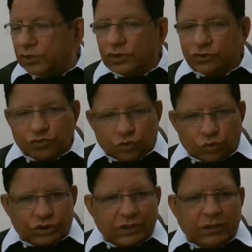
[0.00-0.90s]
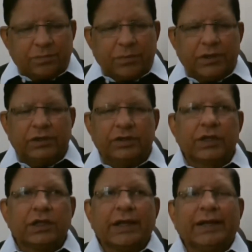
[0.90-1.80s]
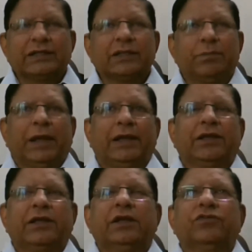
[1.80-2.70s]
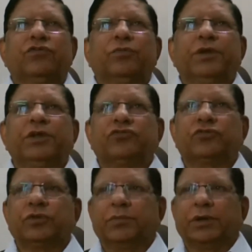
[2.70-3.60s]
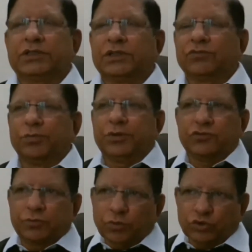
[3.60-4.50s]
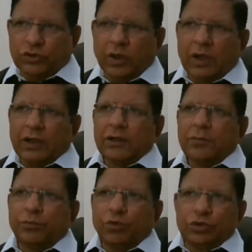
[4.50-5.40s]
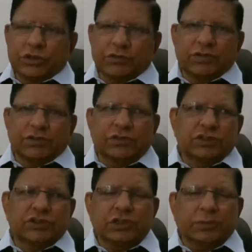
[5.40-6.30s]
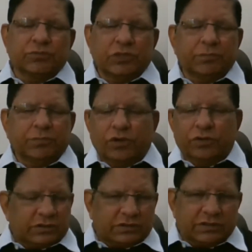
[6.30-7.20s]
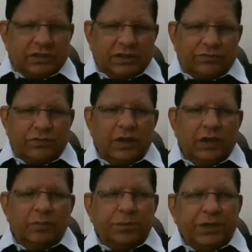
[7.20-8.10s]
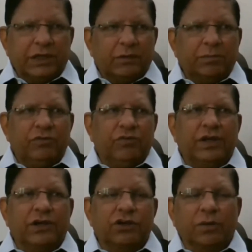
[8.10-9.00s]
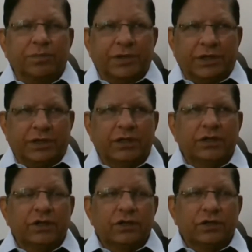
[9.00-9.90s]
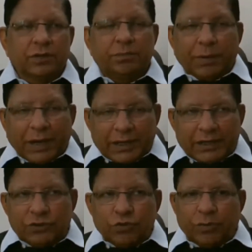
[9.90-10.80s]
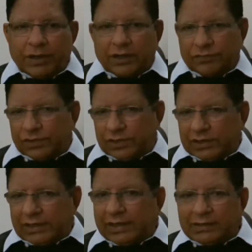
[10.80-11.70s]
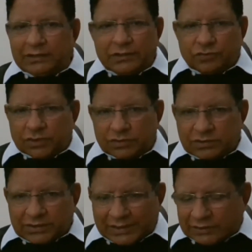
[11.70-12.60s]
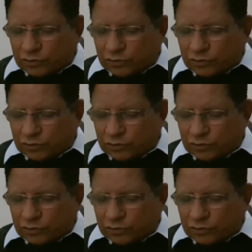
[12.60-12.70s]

social, and the banking merger would be smooth. Most of the systems and processes of PNB were adopted by New Bank of India, as it was said